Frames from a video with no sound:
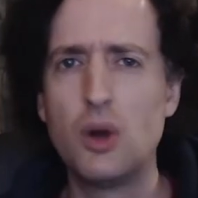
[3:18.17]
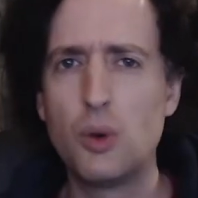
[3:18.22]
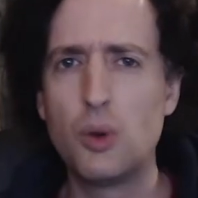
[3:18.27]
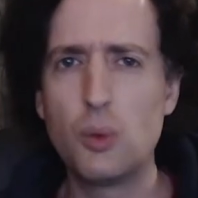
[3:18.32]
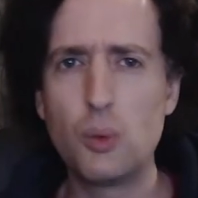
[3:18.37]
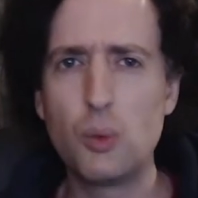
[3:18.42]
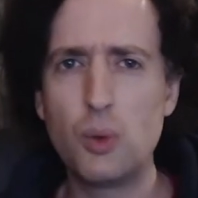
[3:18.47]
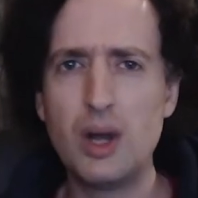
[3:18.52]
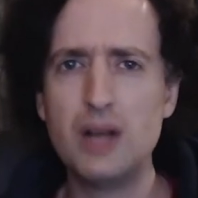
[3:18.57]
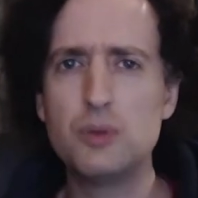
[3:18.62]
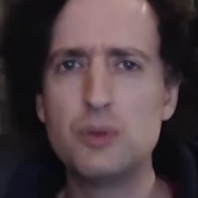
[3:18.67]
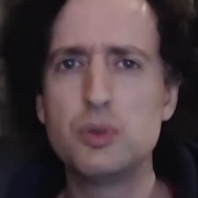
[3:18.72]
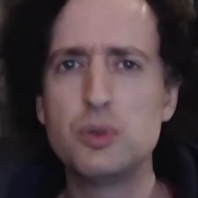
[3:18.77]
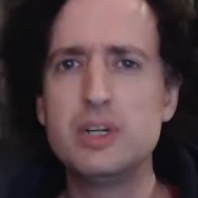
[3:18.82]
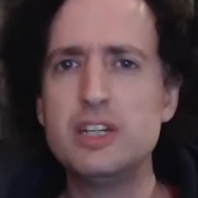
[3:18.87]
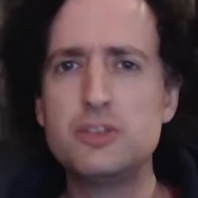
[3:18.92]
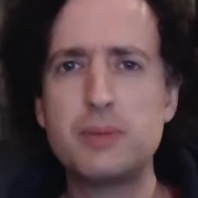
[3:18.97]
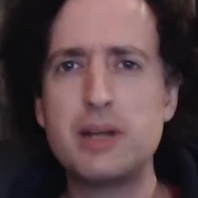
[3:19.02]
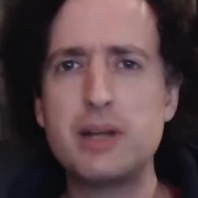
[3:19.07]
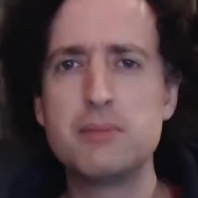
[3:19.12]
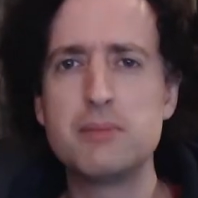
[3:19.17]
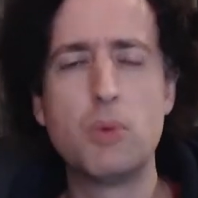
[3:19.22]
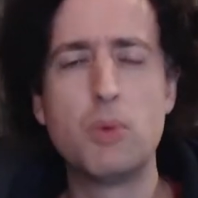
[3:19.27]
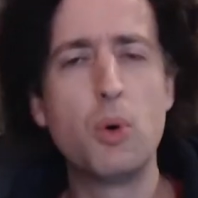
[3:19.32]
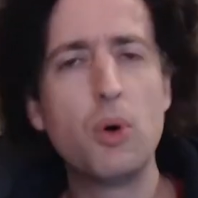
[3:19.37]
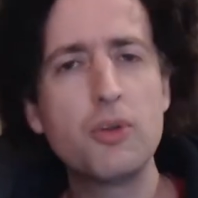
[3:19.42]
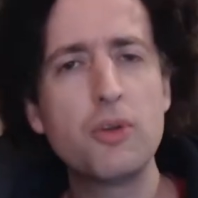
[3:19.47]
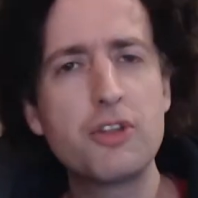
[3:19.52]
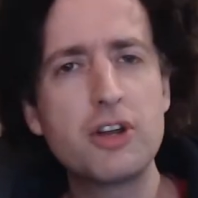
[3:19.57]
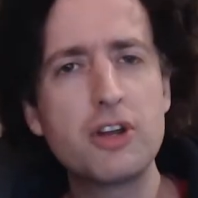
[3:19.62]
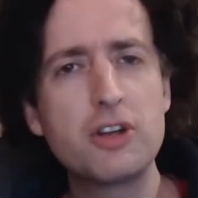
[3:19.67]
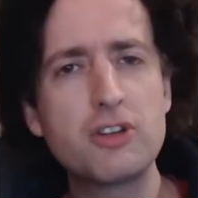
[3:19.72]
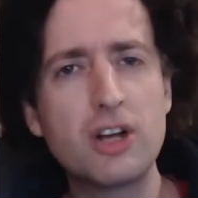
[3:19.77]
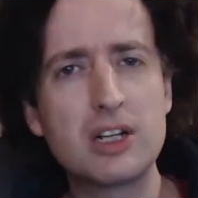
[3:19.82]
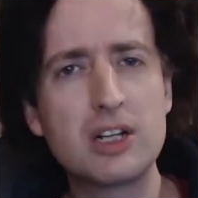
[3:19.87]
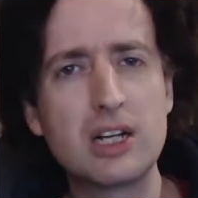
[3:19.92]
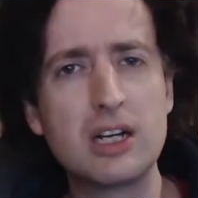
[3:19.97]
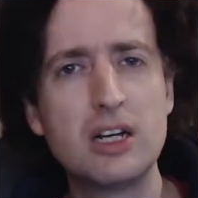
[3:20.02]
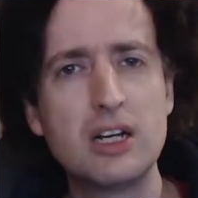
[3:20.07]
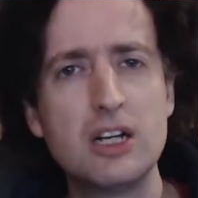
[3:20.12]
why would he spend more than a
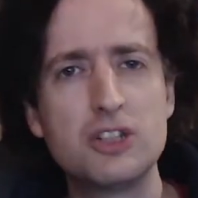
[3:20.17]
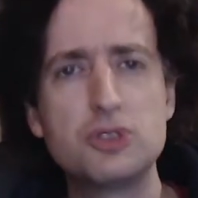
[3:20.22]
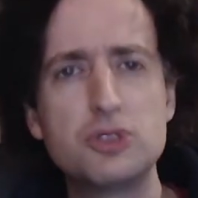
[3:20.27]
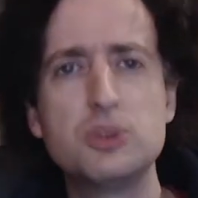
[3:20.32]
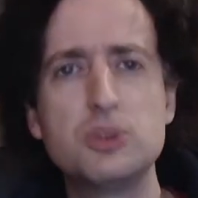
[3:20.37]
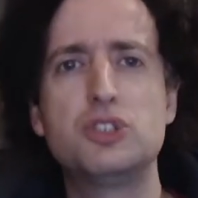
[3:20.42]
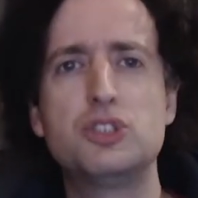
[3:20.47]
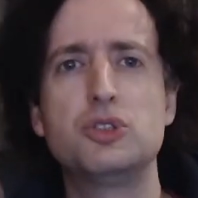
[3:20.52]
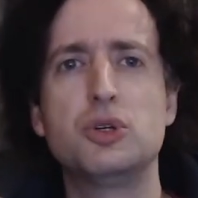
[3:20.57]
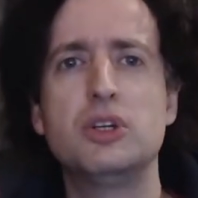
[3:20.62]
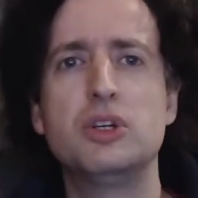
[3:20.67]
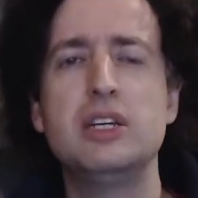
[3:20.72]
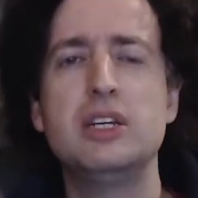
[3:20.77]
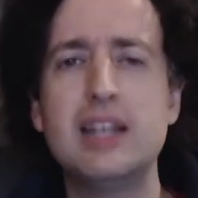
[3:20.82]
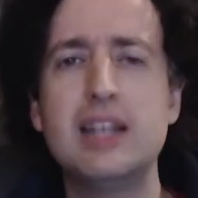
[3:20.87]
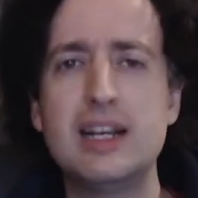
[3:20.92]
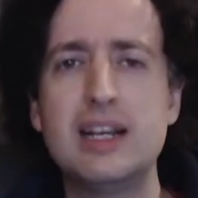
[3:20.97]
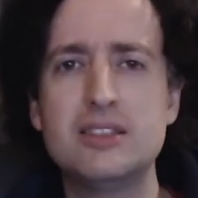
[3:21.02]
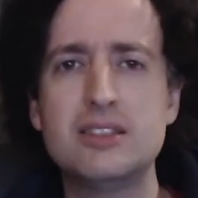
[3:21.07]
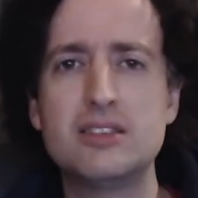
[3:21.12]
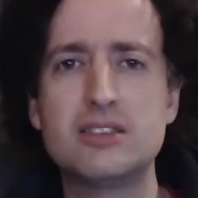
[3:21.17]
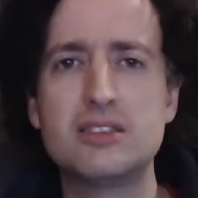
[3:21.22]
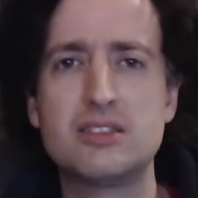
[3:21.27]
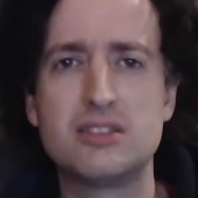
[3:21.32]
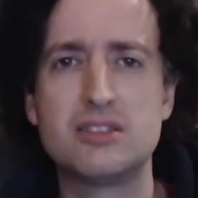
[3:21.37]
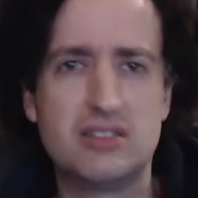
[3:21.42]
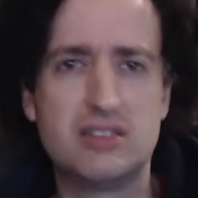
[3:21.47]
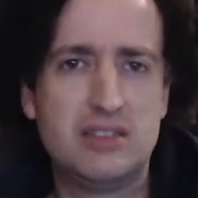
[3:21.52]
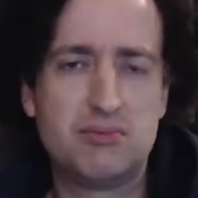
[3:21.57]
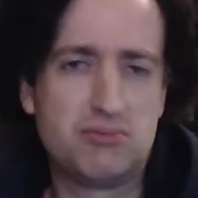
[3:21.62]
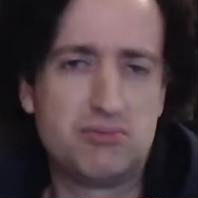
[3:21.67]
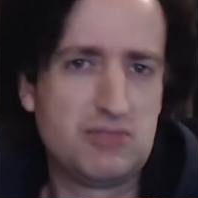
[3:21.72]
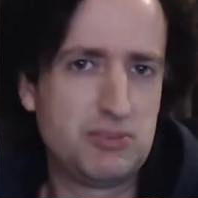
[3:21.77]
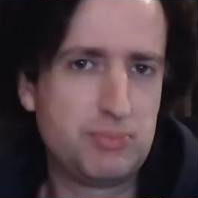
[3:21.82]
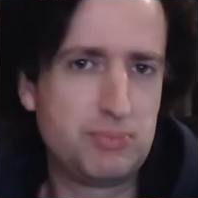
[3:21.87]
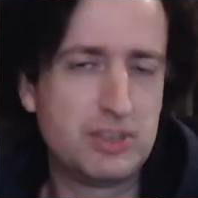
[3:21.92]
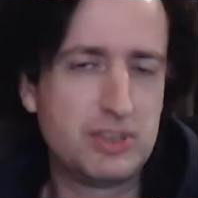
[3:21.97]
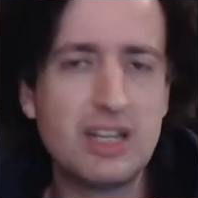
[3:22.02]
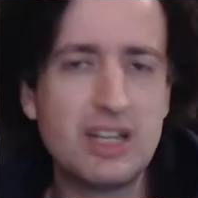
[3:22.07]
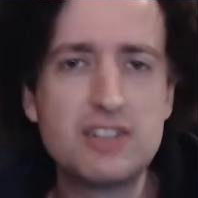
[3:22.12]
dollar to ensure he has
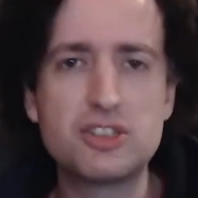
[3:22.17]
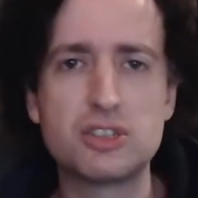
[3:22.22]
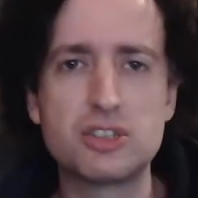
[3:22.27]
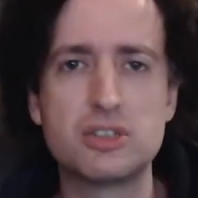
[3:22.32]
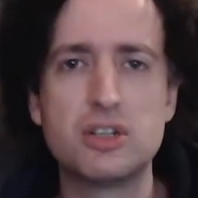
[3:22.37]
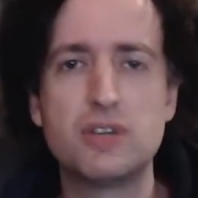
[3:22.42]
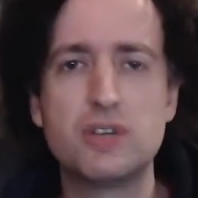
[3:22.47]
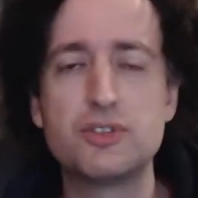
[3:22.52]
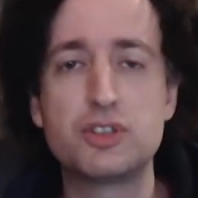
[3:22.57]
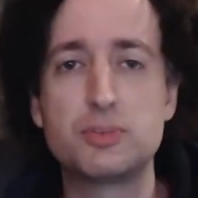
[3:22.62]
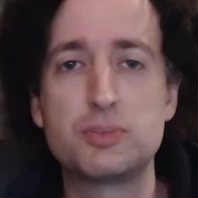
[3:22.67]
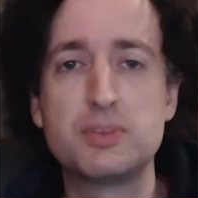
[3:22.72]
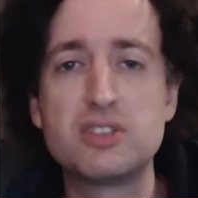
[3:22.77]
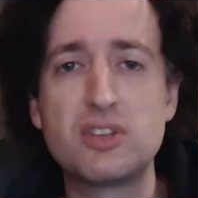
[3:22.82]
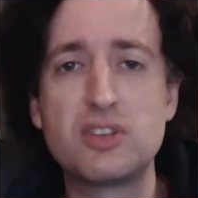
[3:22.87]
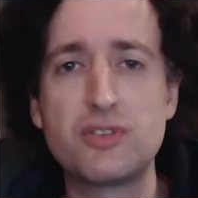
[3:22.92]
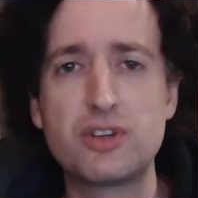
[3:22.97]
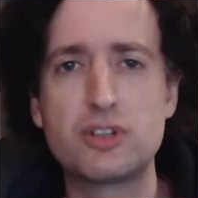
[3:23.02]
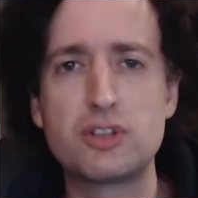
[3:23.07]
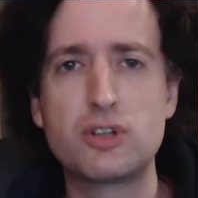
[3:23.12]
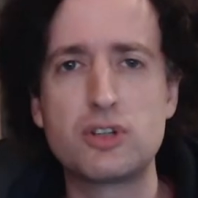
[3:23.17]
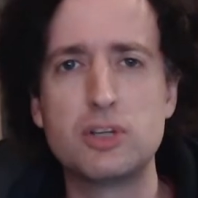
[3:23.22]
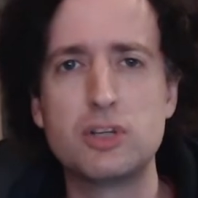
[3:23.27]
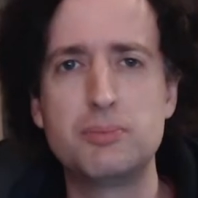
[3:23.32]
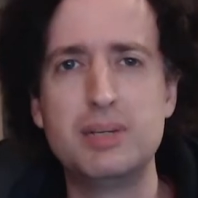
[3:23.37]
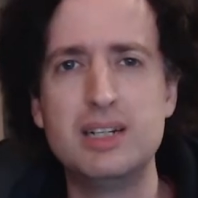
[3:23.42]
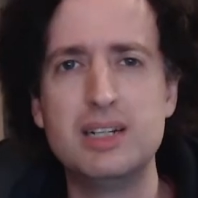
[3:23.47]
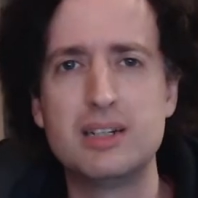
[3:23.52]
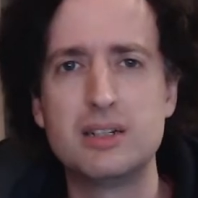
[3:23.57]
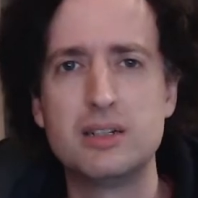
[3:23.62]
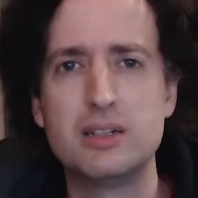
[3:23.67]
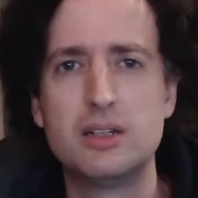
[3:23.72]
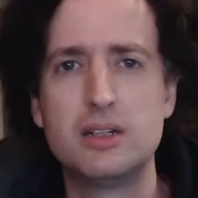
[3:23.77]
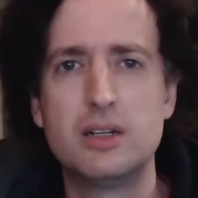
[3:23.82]
possession of a specific dollar bill?